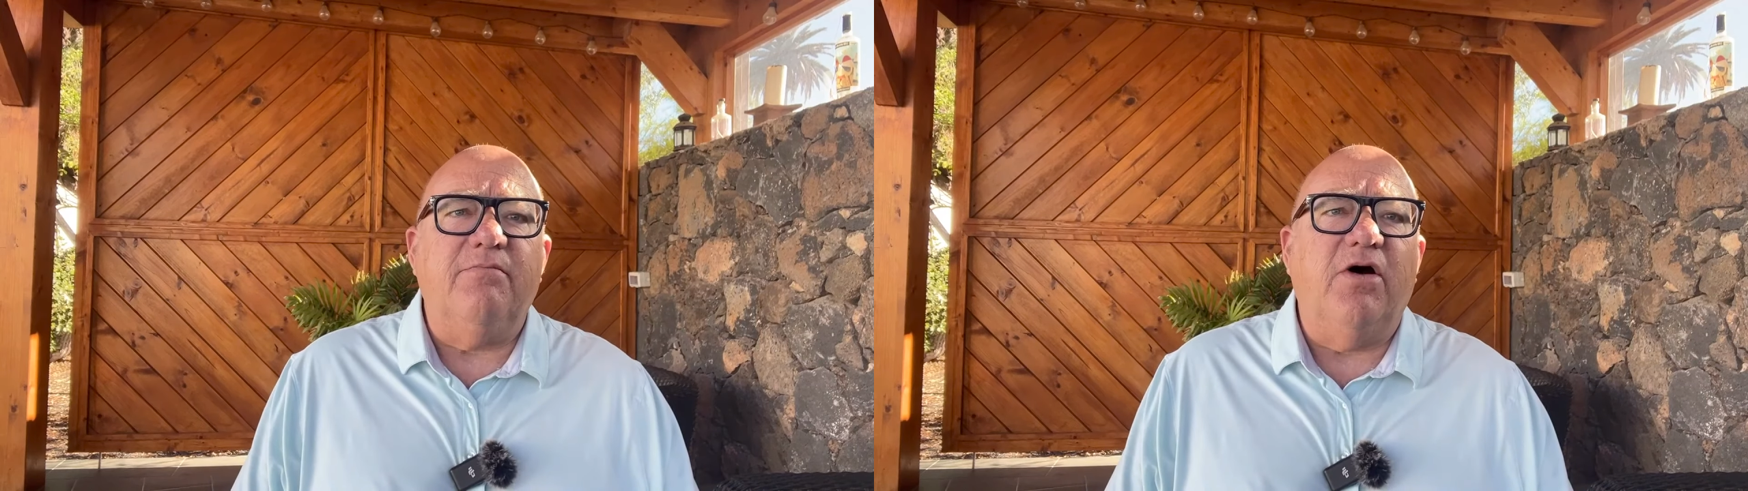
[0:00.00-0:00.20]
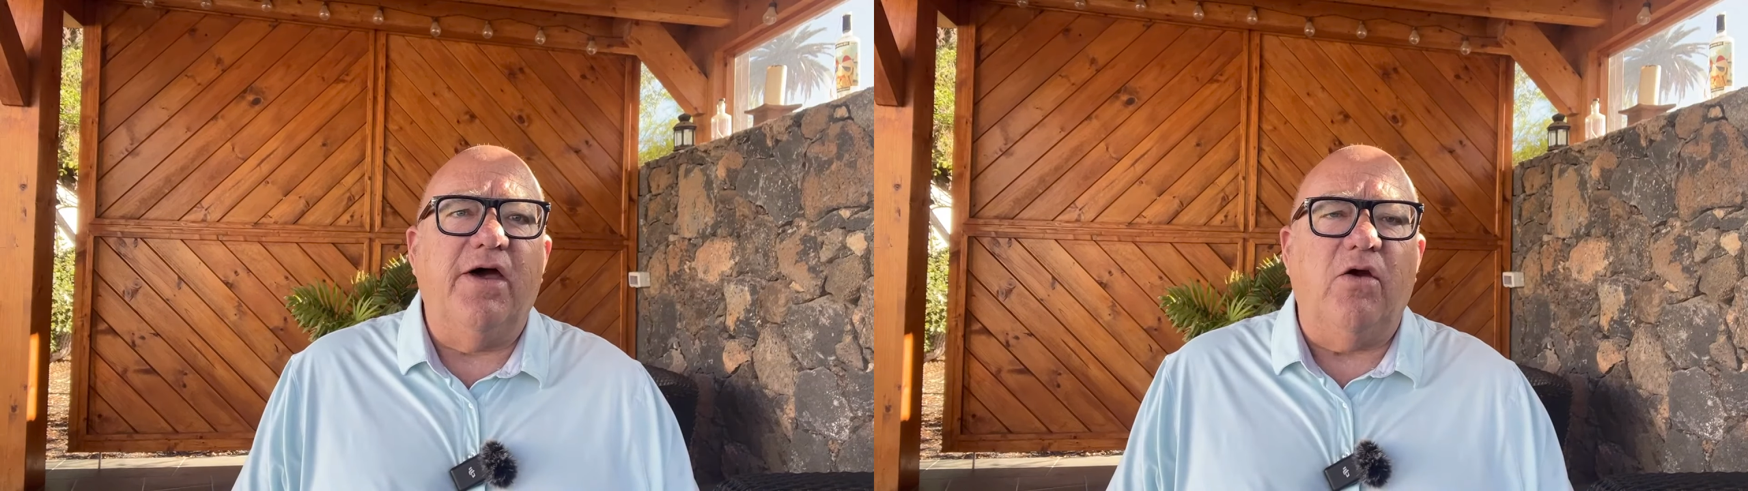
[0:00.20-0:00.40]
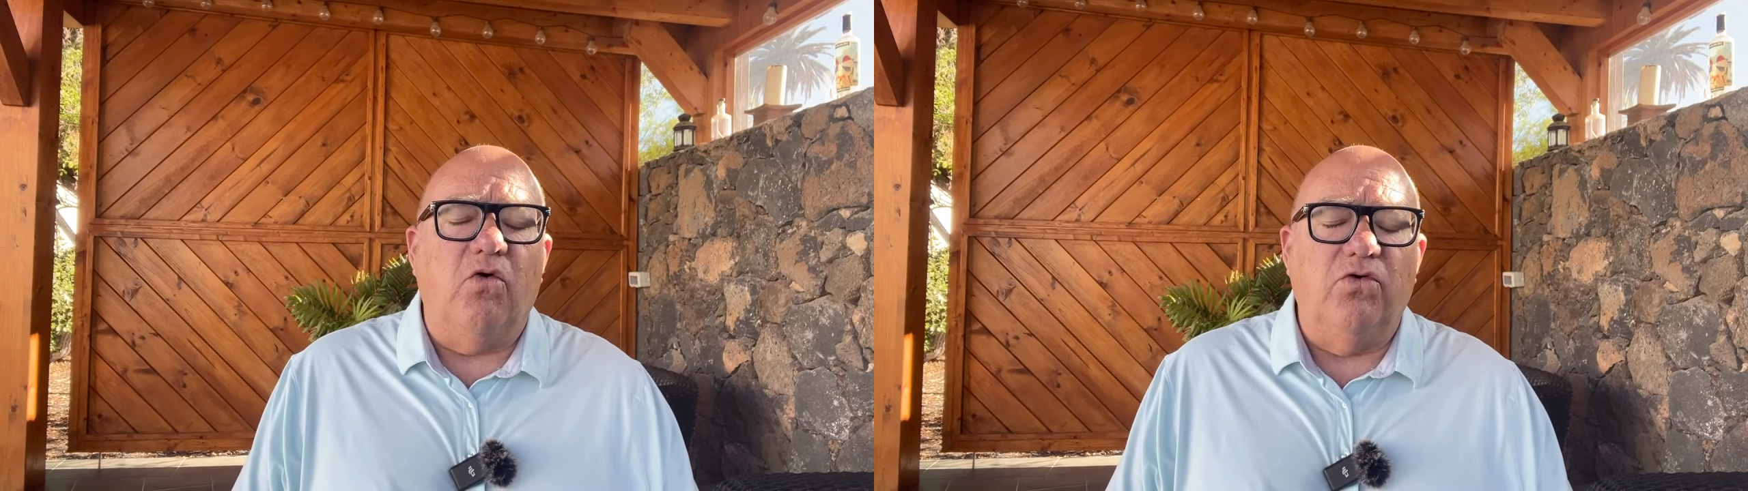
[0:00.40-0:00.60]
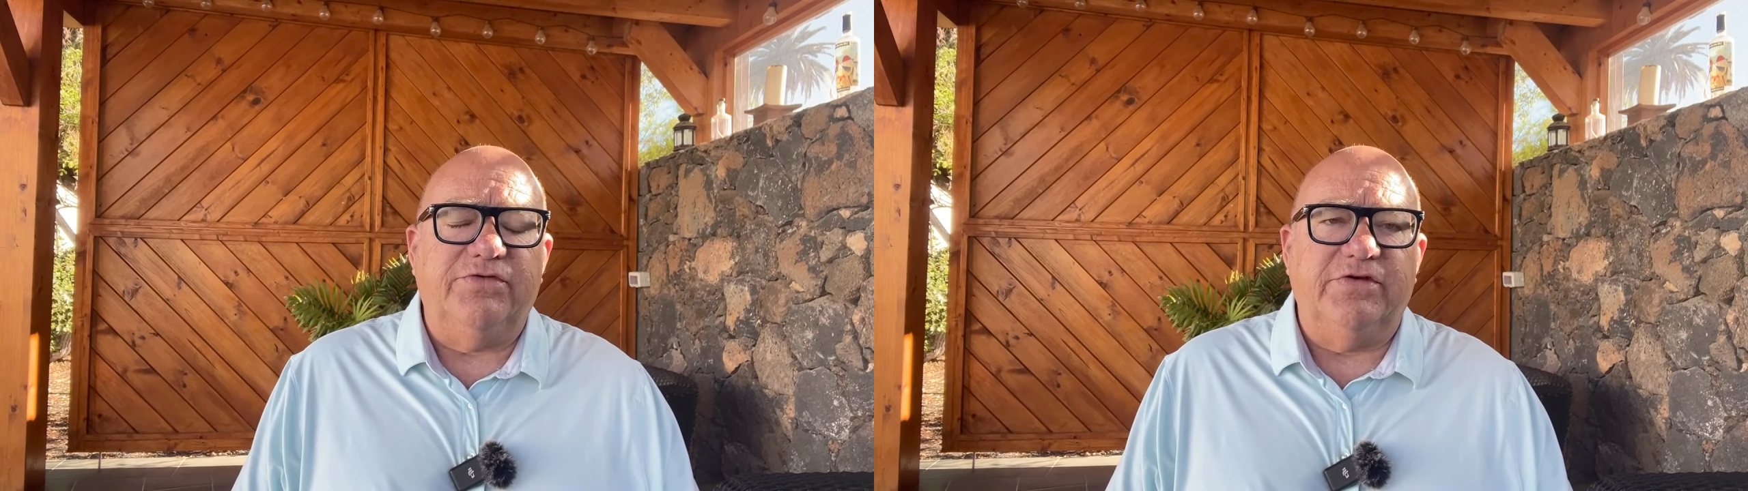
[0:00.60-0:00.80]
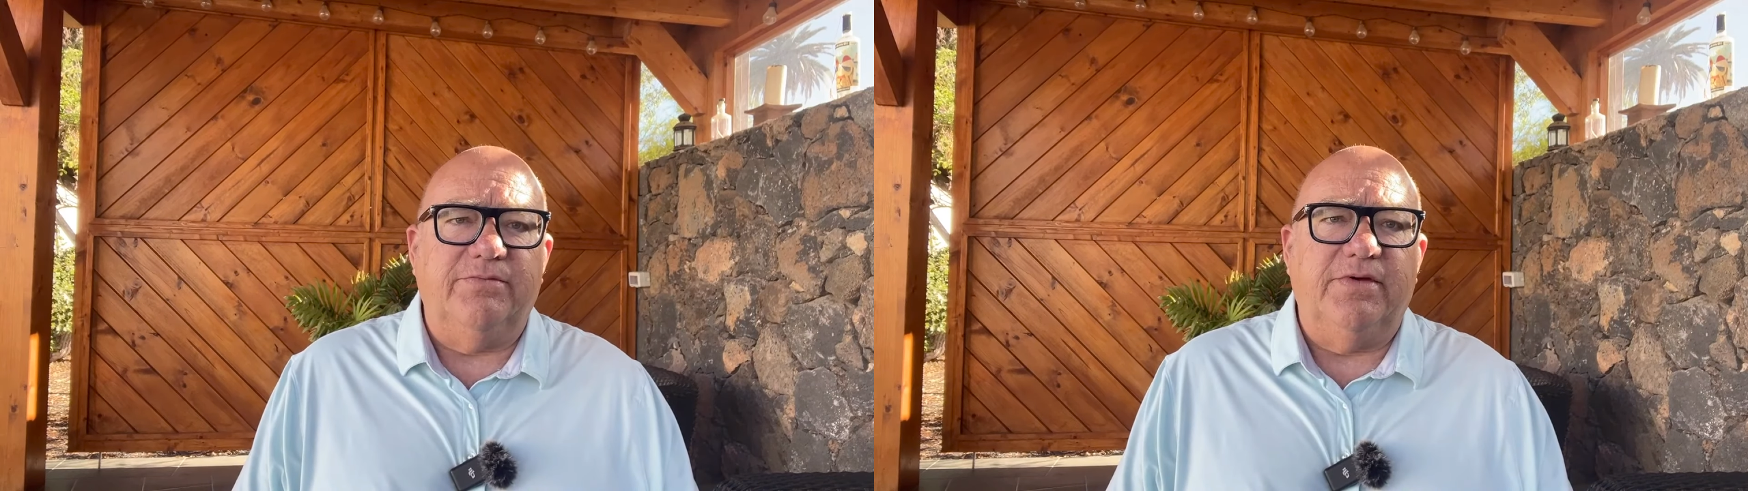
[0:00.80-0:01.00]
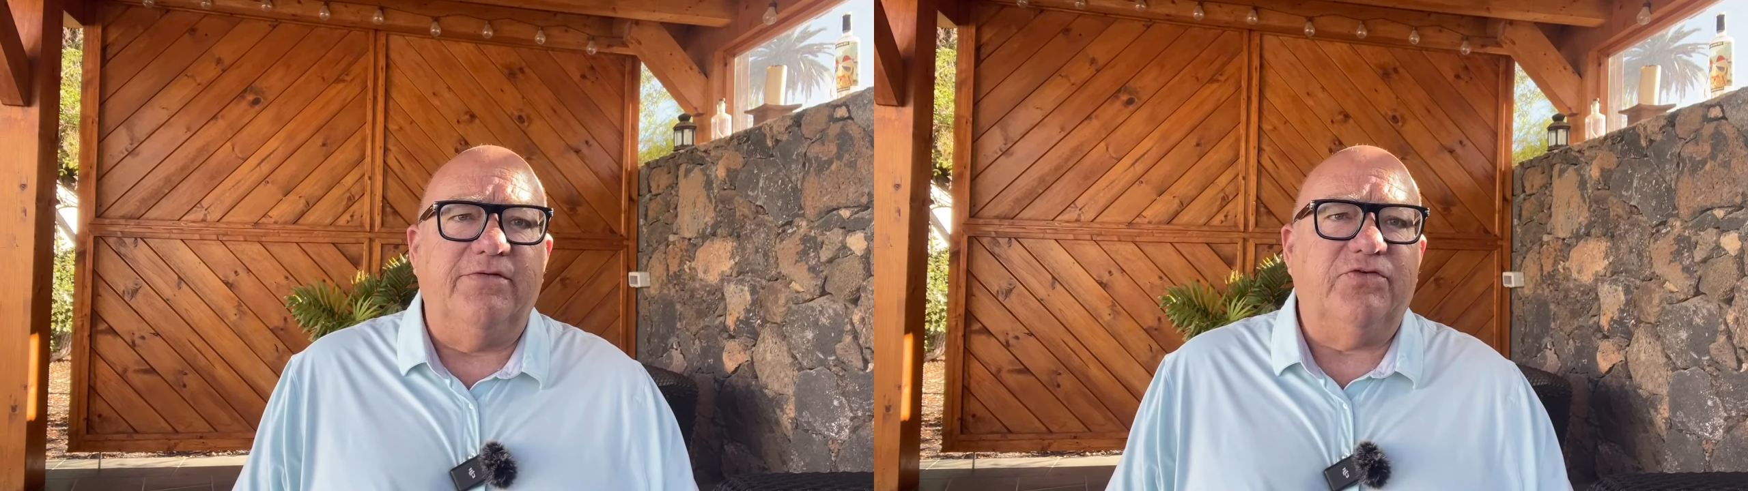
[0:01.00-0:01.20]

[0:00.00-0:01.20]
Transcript: by autumn of